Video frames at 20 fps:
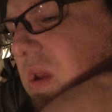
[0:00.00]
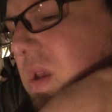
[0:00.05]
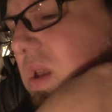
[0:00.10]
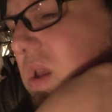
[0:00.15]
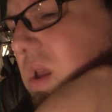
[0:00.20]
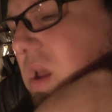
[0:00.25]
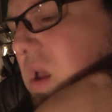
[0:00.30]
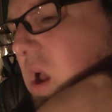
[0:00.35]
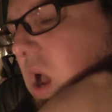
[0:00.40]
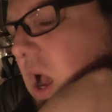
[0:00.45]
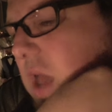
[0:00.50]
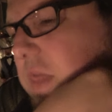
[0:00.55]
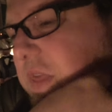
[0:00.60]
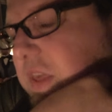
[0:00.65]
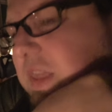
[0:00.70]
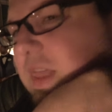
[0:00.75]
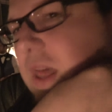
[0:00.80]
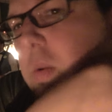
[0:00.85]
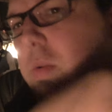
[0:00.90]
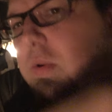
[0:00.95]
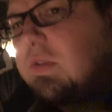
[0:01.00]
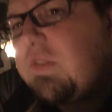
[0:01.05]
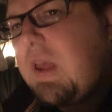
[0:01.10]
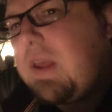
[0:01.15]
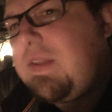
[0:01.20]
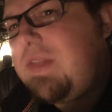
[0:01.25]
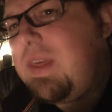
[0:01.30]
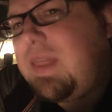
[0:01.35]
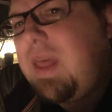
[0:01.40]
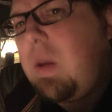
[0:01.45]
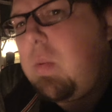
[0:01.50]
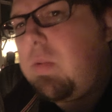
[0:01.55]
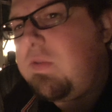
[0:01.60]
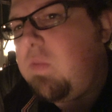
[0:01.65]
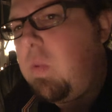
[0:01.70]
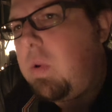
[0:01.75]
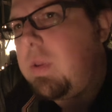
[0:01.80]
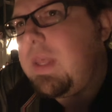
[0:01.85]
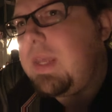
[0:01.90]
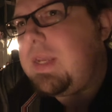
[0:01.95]
perimeter of the park. I think that
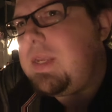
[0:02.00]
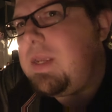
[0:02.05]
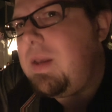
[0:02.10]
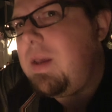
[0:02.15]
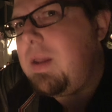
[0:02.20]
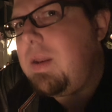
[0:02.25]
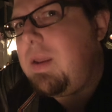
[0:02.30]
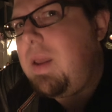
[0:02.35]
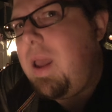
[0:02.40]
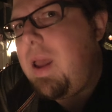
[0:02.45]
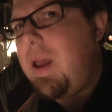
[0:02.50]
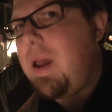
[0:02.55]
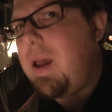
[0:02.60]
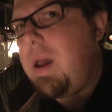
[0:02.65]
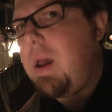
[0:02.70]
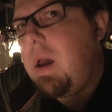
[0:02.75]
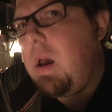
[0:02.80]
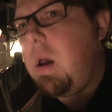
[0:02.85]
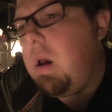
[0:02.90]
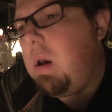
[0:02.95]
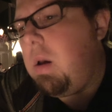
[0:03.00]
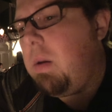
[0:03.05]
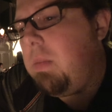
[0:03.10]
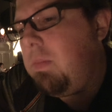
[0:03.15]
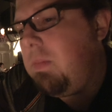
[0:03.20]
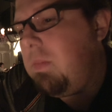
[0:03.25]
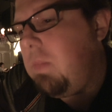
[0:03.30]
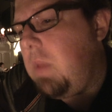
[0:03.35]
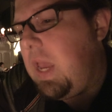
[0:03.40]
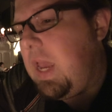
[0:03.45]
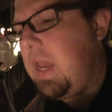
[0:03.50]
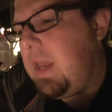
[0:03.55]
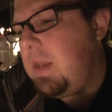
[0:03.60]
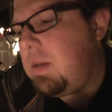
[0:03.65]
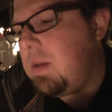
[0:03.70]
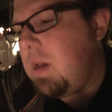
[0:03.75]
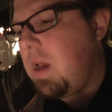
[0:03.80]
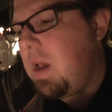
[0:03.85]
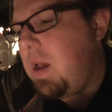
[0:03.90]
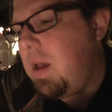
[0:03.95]
was what they did. Yeah. Well,
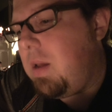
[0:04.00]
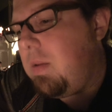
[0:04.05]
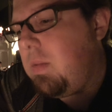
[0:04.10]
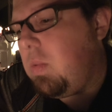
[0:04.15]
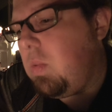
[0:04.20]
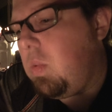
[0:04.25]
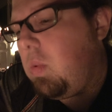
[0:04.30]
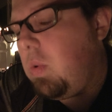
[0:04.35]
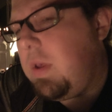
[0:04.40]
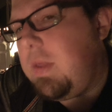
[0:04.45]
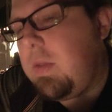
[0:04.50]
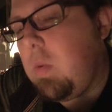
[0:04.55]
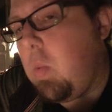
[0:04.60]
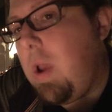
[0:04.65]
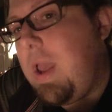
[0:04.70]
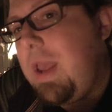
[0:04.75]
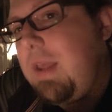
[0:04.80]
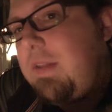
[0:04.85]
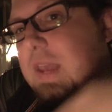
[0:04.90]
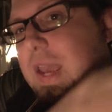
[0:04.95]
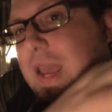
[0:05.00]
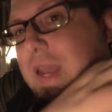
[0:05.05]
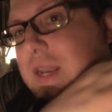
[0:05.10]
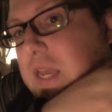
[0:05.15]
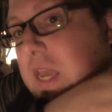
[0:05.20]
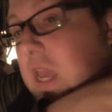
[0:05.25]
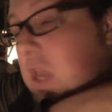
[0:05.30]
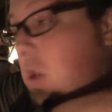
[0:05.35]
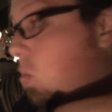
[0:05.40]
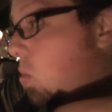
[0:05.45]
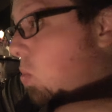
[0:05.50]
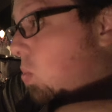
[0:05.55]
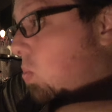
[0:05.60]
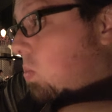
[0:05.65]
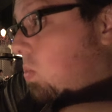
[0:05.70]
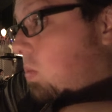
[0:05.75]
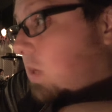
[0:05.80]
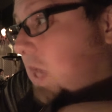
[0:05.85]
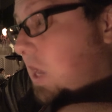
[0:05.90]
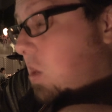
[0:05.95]
either way, they had to get you
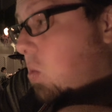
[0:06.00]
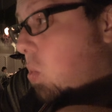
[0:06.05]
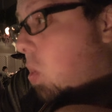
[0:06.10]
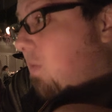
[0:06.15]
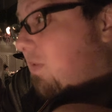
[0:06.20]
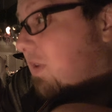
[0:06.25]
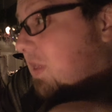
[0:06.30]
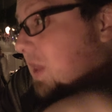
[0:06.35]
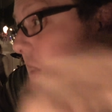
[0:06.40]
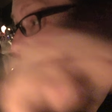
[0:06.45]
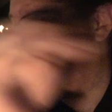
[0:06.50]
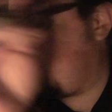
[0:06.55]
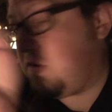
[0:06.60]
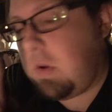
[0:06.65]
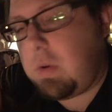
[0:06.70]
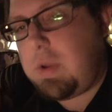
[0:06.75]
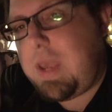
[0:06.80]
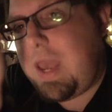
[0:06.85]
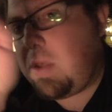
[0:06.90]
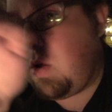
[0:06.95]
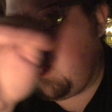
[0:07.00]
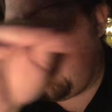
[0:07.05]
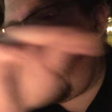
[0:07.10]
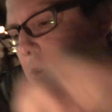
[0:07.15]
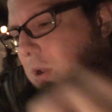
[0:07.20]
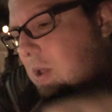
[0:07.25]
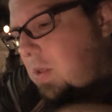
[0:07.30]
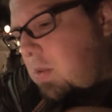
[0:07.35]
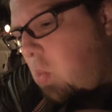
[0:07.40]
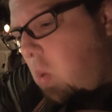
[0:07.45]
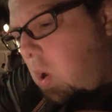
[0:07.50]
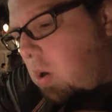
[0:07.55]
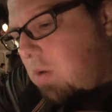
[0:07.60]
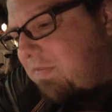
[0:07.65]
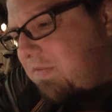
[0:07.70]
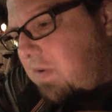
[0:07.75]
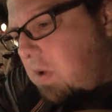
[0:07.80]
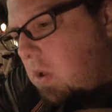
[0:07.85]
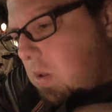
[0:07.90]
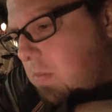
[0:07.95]
over there. So yeah, you go down the
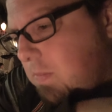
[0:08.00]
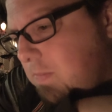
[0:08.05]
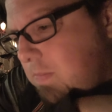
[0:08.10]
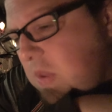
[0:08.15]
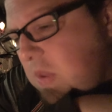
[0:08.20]
waterfall,